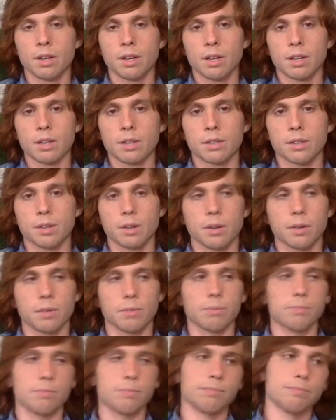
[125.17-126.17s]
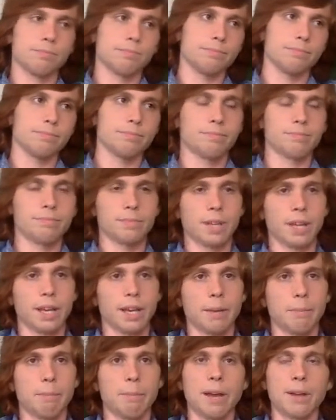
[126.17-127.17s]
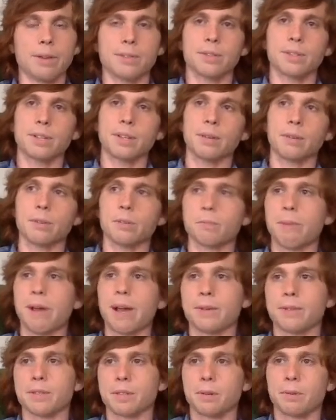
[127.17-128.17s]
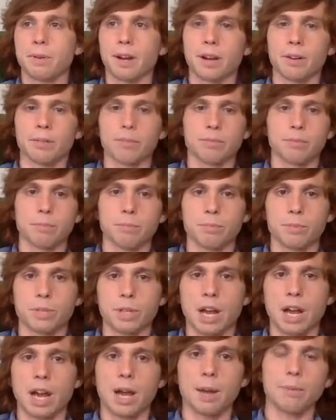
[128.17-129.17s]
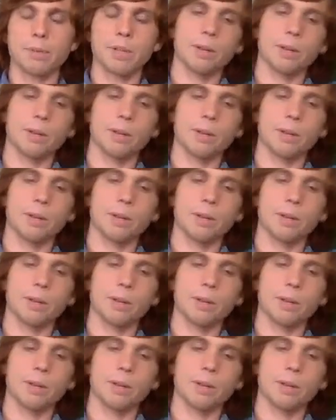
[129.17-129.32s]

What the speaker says: So yeah, I was bouncing around from jobs.